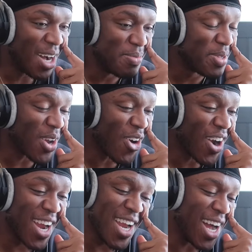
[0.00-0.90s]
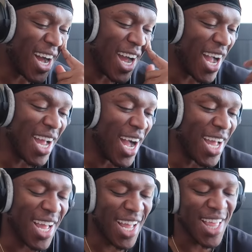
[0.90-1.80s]
I'm sorry. I, I,
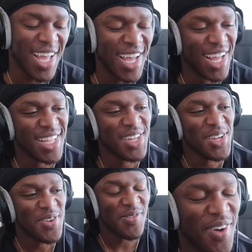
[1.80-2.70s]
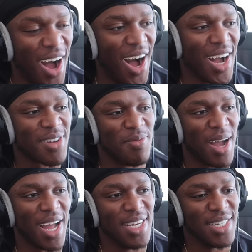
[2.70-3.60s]
I, fuck,
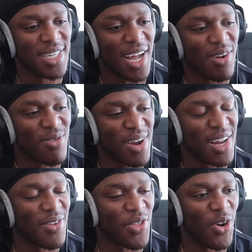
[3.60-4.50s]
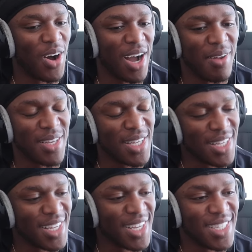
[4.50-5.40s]
man. I really thought I
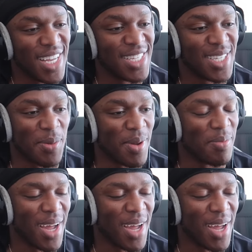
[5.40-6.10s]
did something,